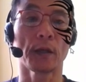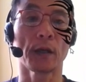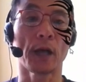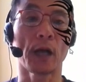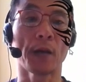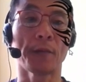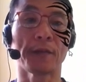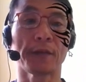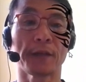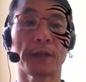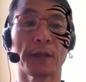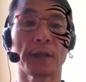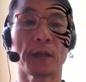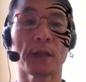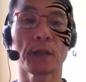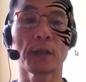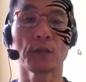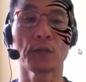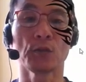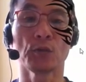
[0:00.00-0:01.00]

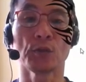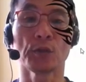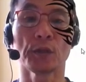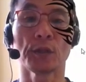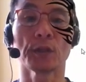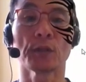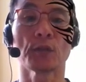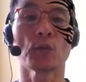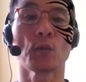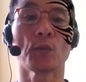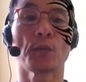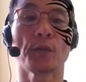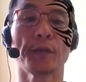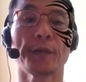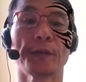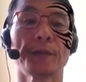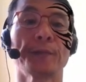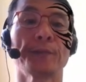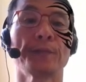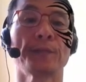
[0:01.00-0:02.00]
avatar using this
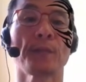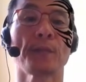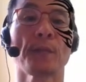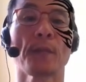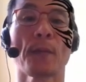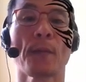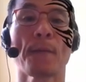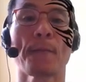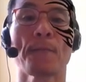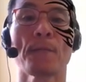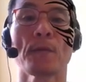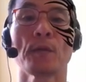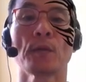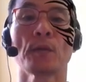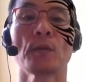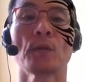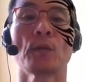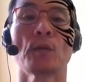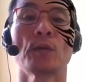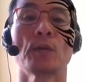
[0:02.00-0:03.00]
software.
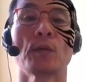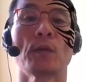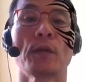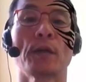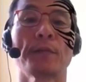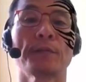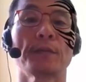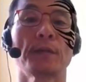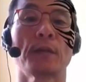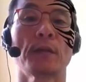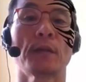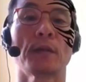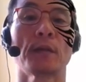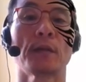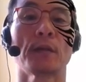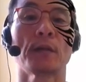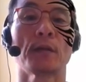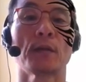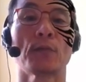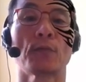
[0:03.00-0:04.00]
On the
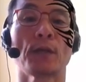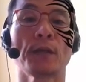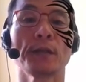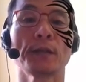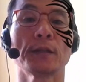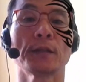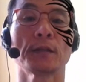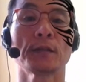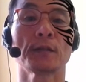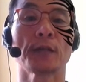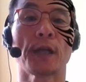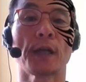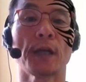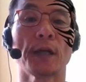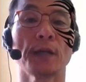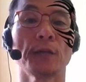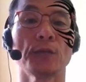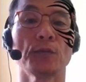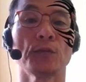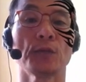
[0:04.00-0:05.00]
right
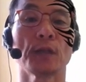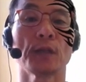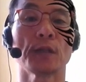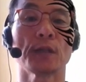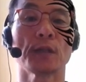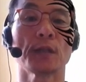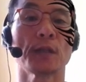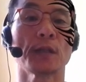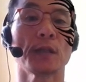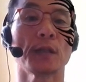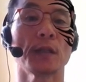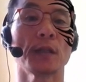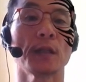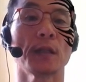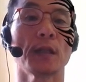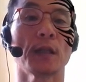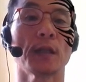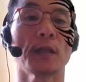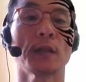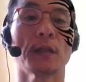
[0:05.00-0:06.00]
side, you can see
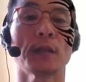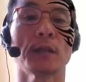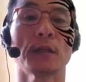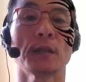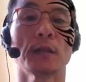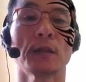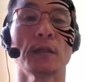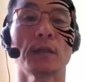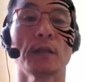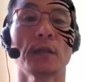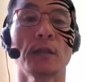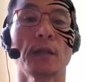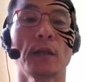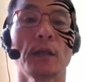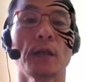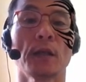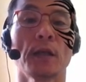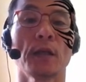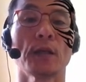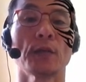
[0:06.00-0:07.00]
that
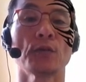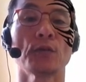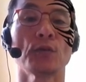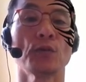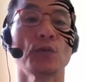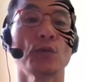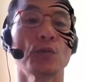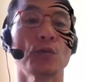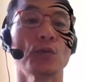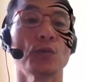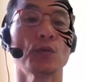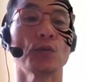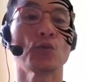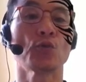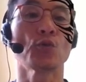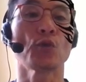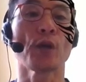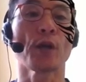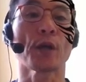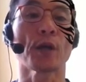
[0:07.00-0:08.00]
as you
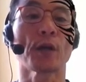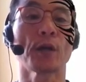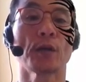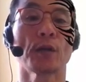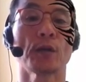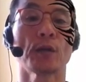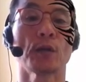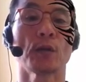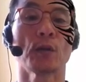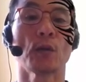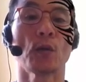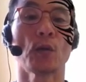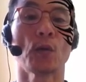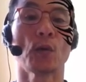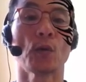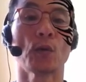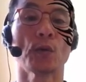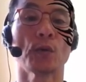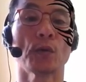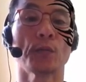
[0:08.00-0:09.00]
check
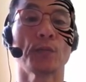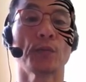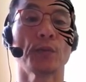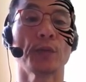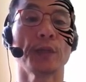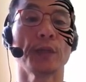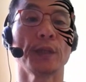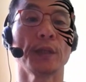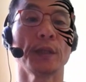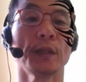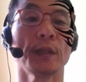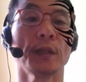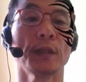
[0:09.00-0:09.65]
on the pre-built